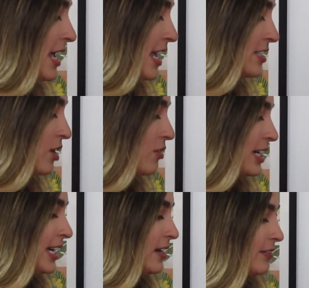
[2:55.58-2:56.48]
it's
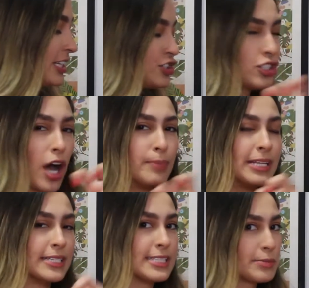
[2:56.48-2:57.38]
already kind of like
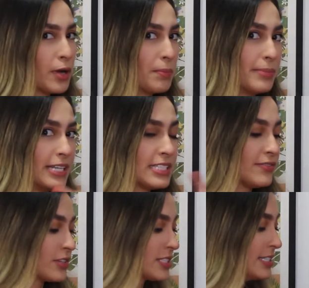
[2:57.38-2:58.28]
chopped in small bits
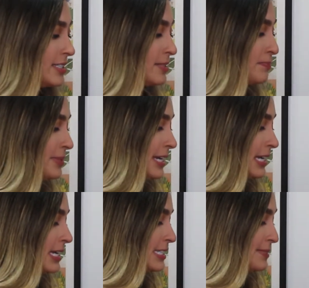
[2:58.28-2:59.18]
versus
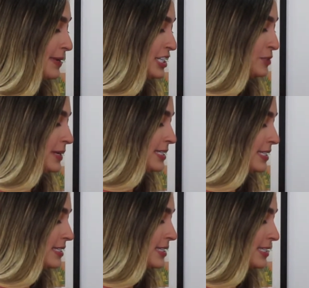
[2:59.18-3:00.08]
big spinach
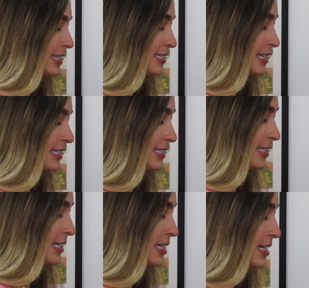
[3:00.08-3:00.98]
pieces. This gets nice and